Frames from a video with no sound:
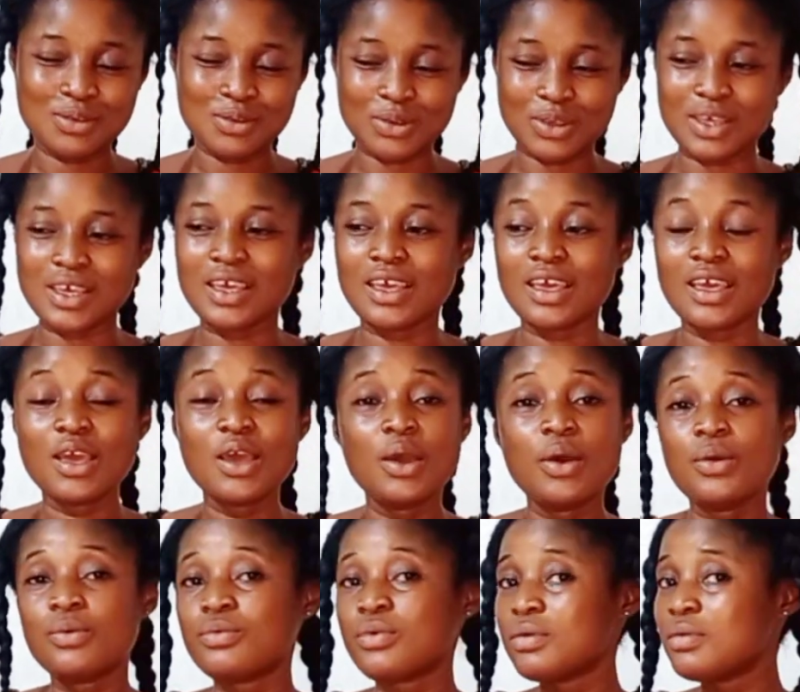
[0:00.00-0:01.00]
Okay,
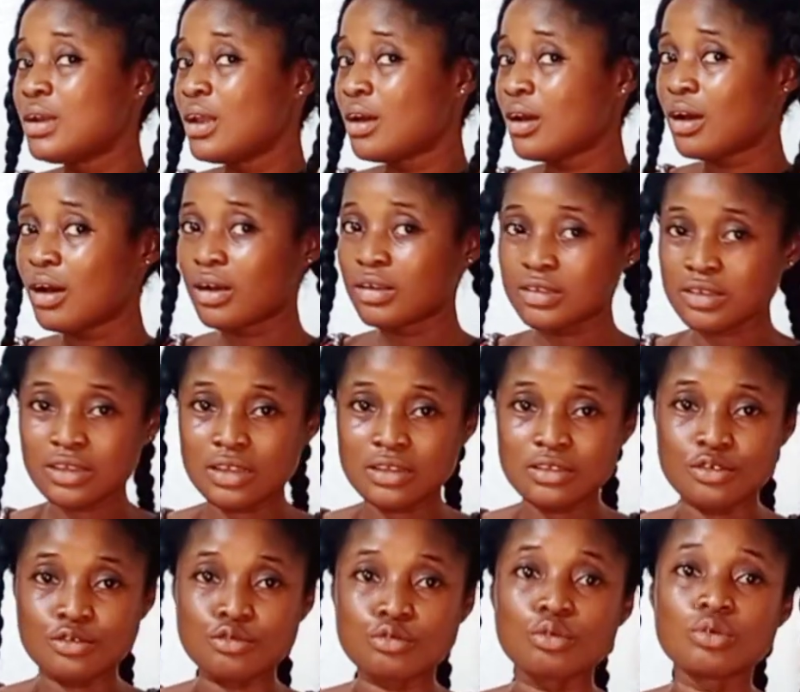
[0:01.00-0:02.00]
wearing a
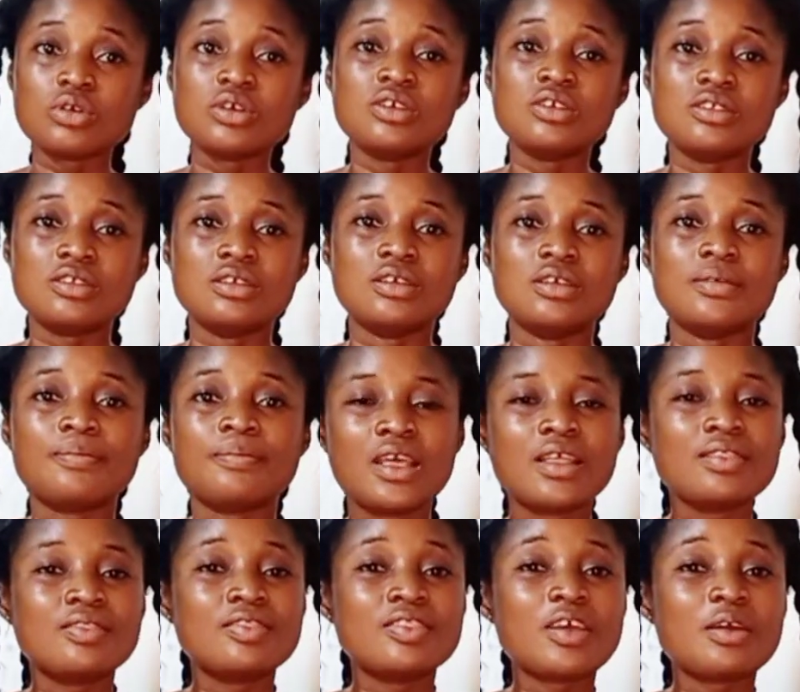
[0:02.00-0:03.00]
corset is not easy.
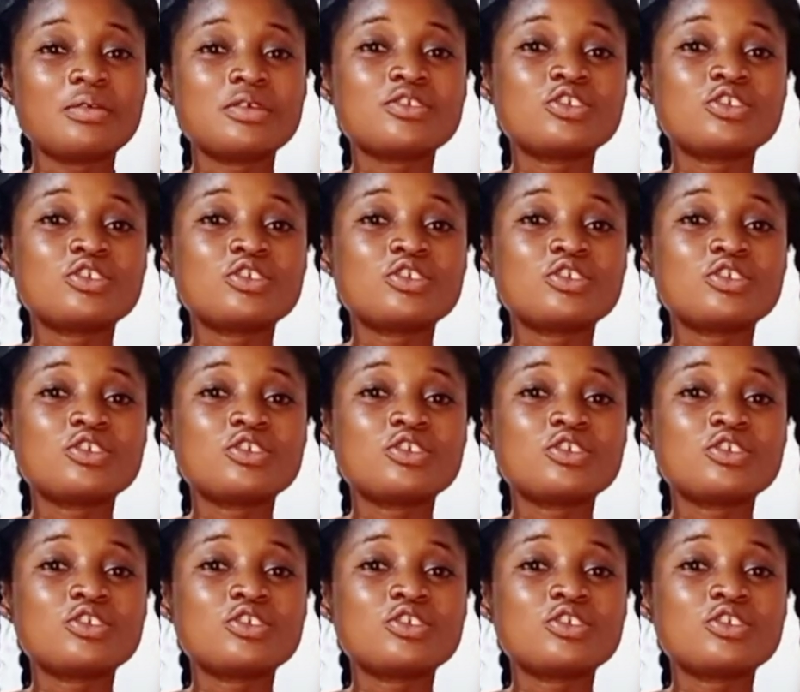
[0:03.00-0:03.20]
There